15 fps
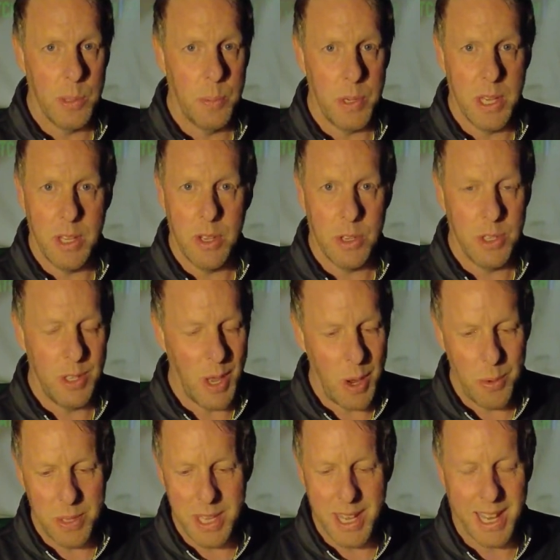but you just
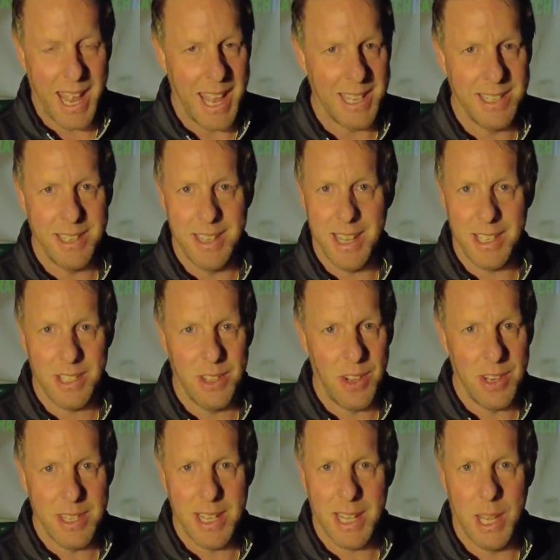know that you're guessing that's not
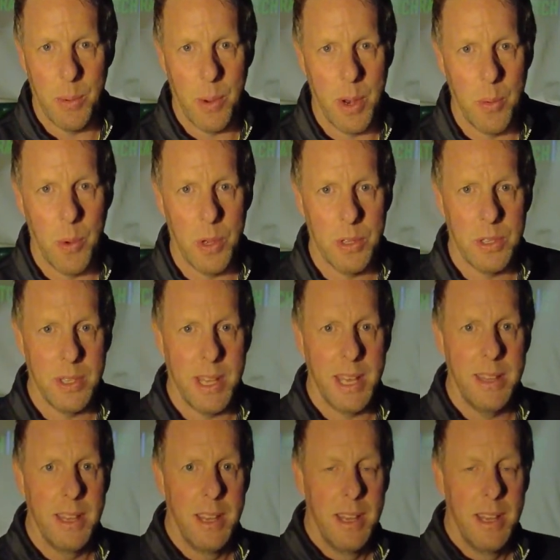exactly where it was. So then